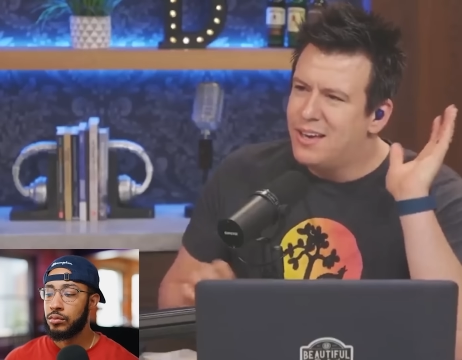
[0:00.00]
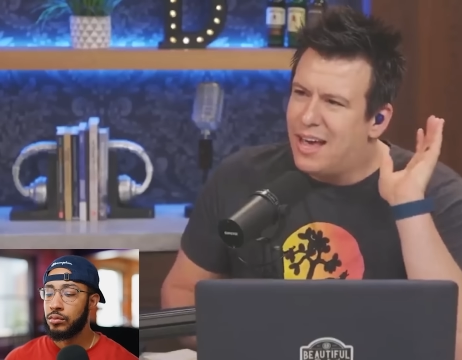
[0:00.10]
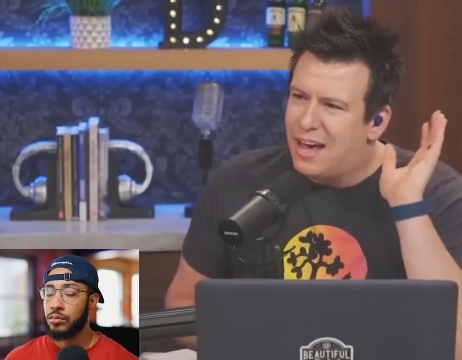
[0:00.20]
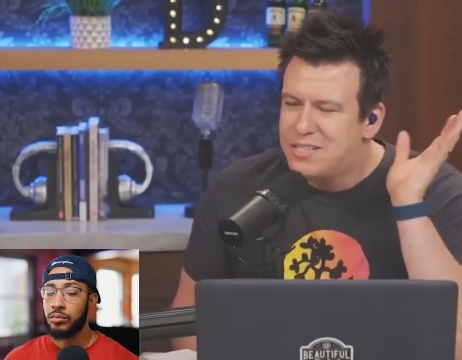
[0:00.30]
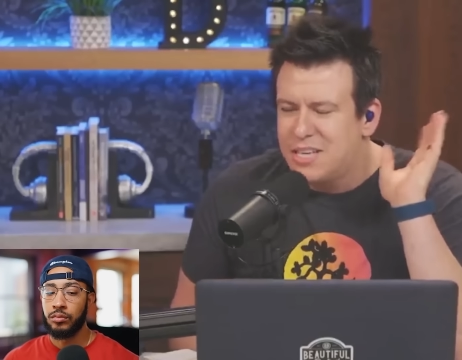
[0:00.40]

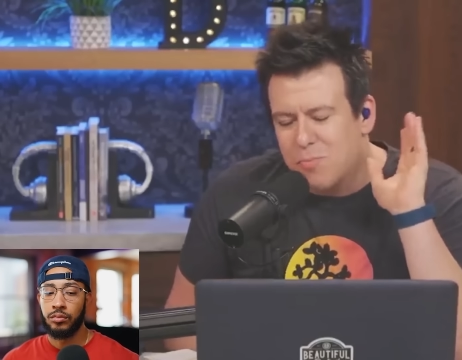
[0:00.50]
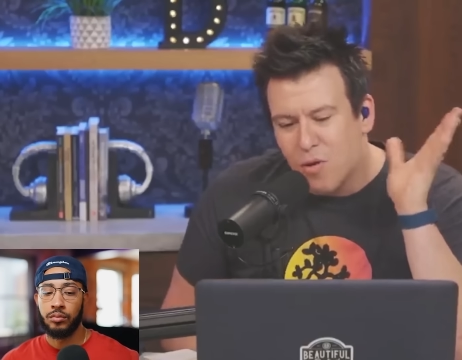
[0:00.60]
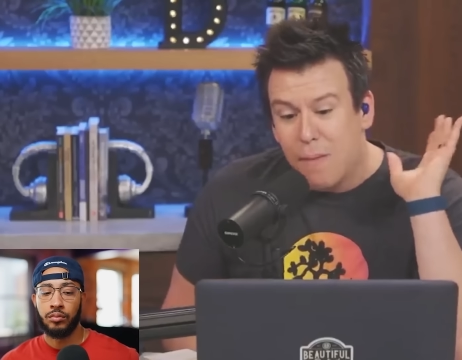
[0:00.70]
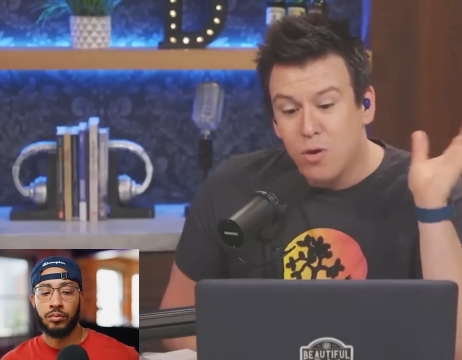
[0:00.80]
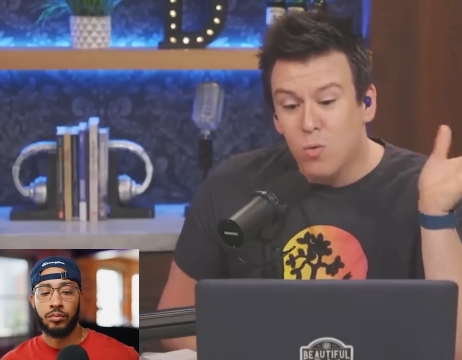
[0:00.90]
Speaker 1: How does he
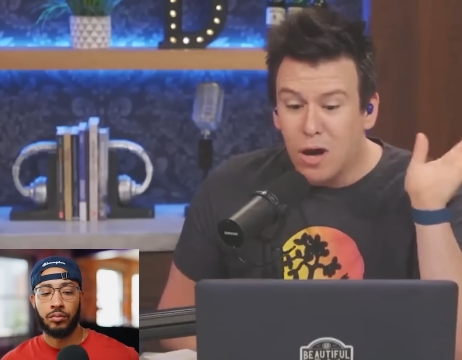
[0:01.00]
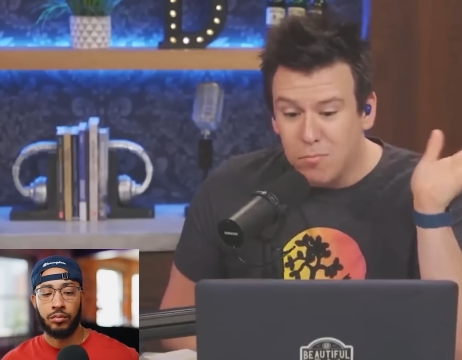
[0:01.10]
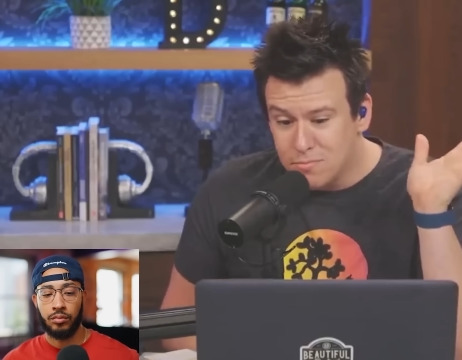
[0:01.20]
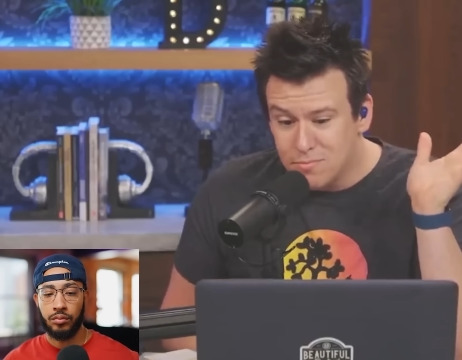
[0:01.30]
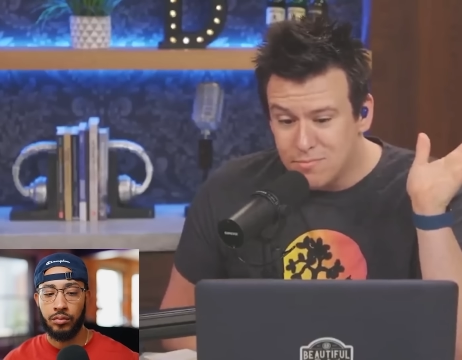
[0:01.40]
prop you
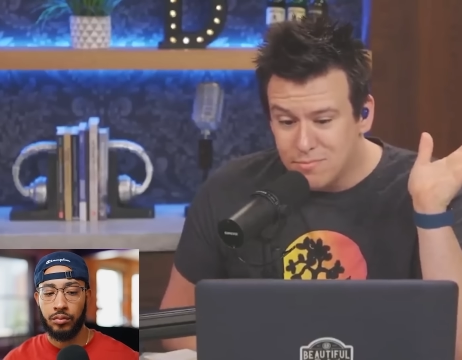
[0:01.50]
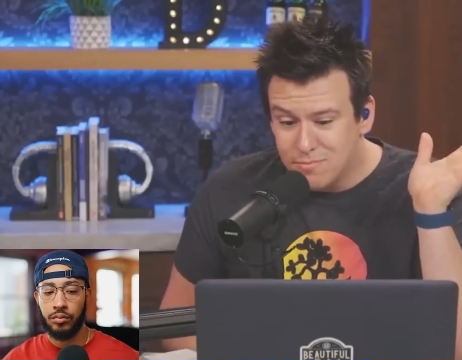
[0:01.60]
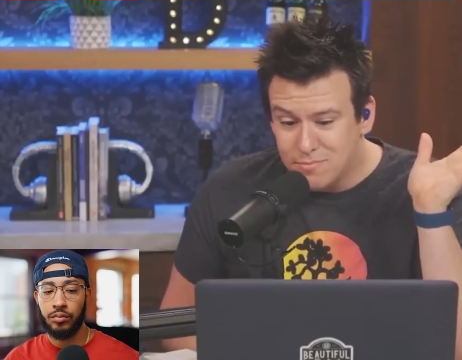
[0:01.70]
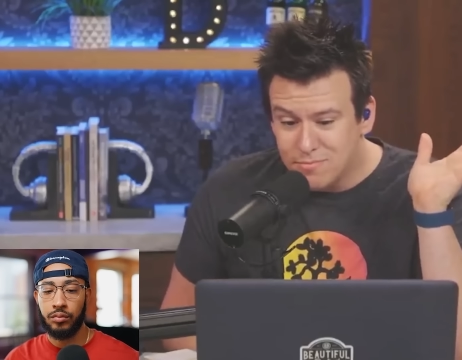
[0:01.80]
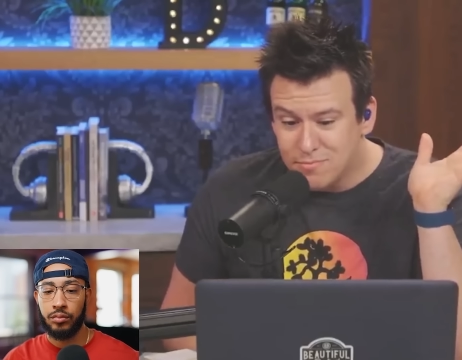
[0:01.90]
up
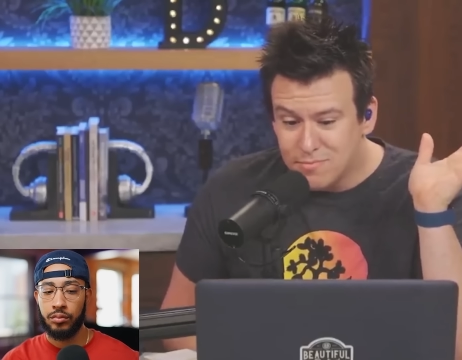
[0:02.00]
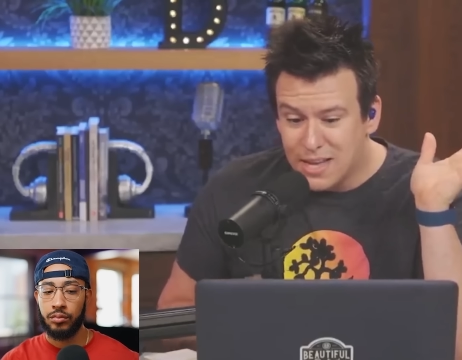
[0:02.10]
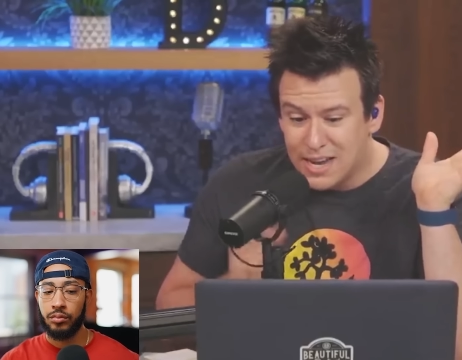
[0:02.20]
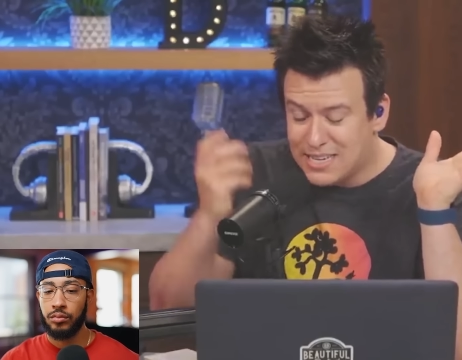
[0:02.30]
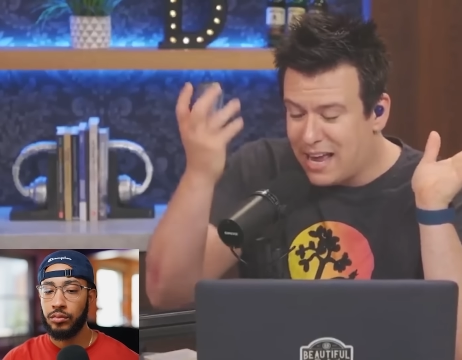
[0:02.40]

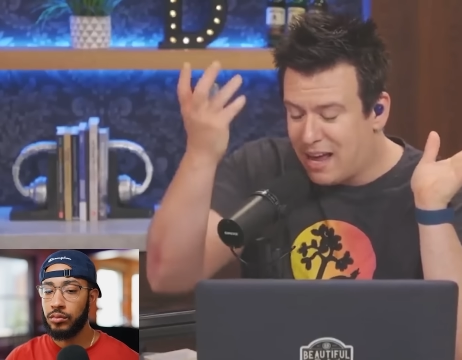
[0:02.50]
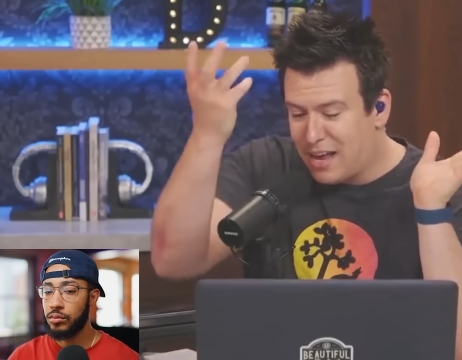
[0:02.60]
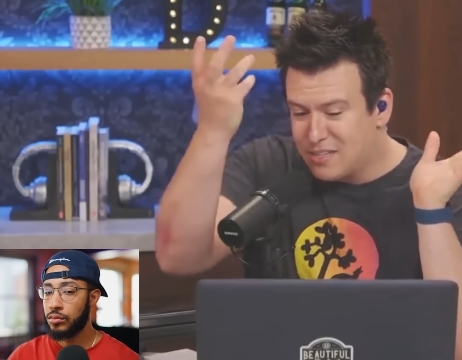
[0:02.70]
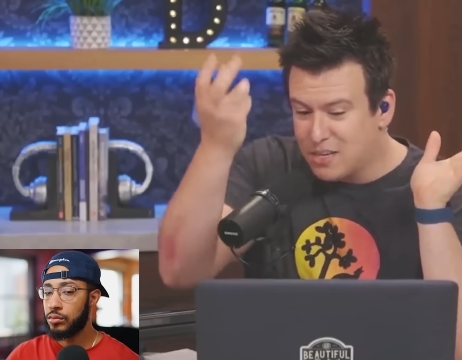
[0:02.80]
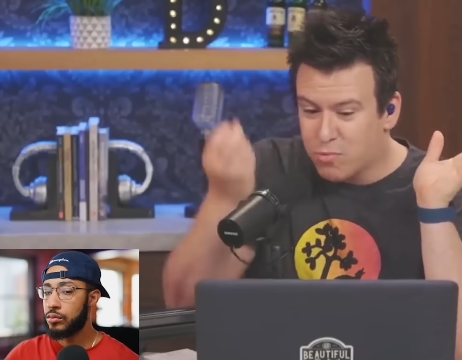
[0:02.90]
and how, how
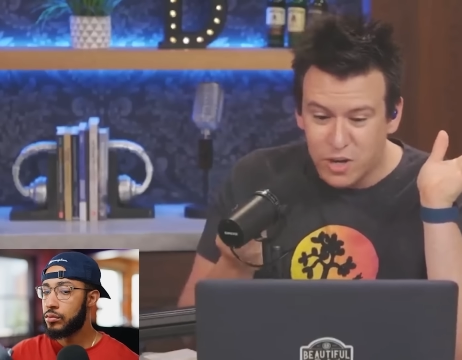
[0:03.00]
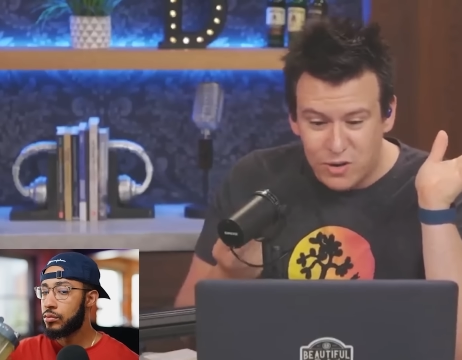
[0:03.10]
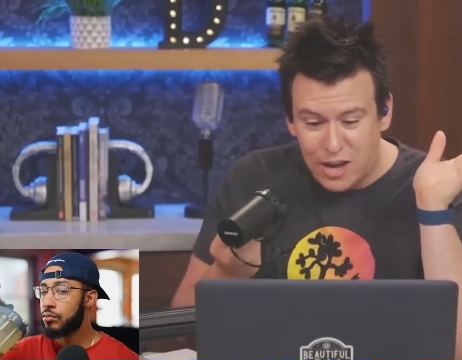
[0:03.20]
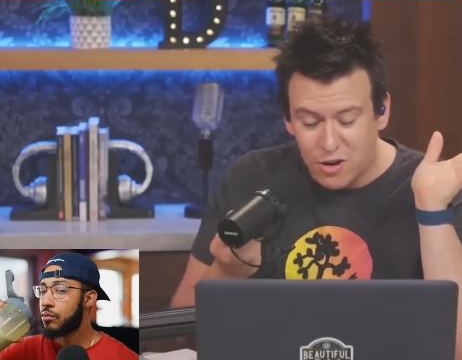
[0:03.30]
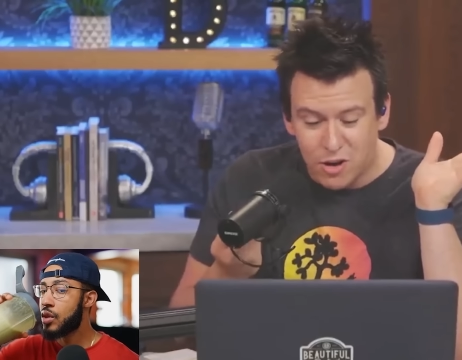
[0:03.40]
does he bring you
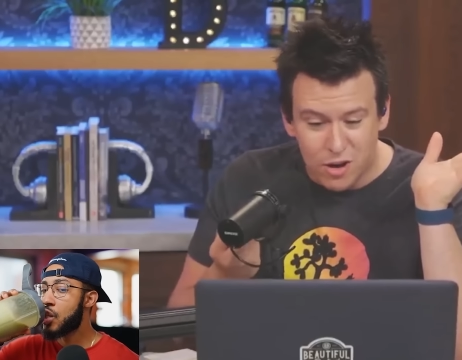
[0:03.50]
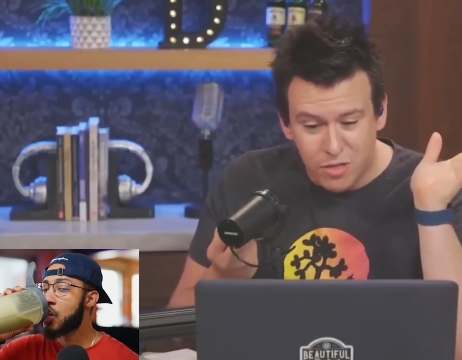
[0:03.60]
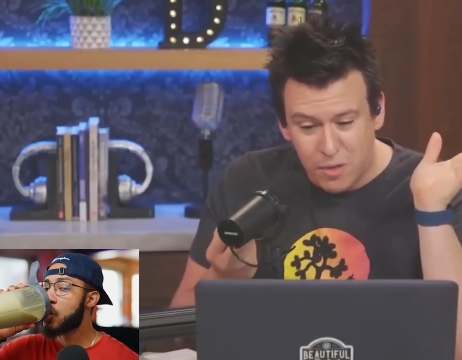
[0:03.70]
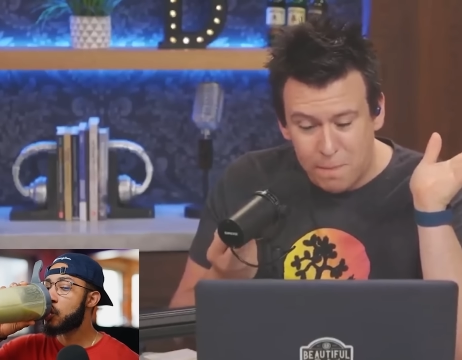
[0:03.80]
down to earth?